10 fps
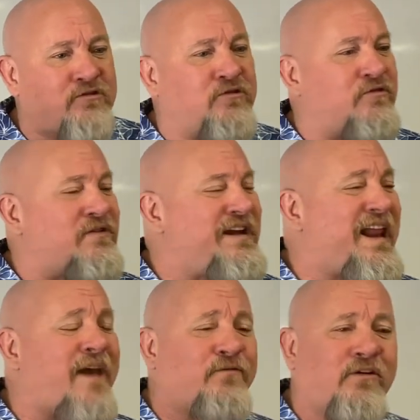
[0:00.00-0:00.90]
so you're
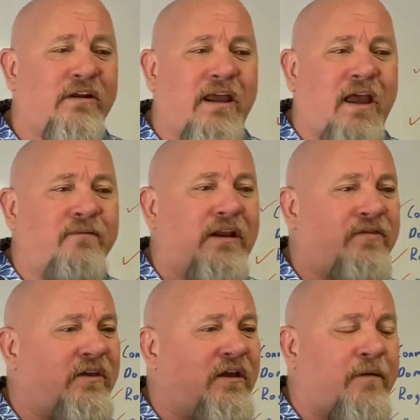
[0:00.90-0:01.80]
never gonna have
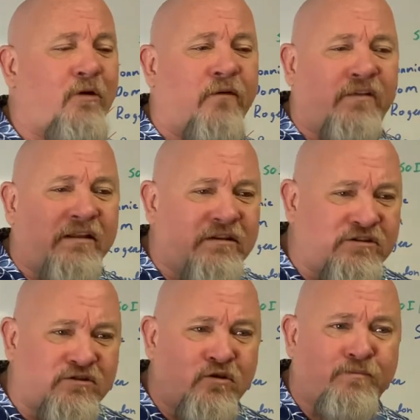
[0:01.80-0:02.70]
anything come off like these
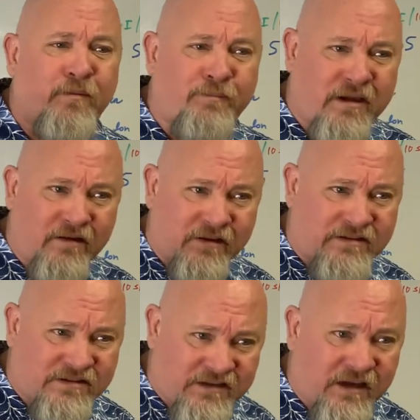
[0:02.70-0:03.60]
stupid peel and
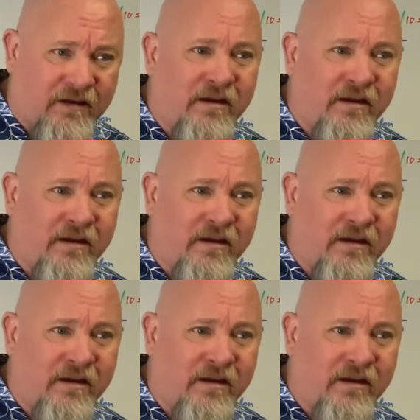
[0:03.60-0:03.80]
stick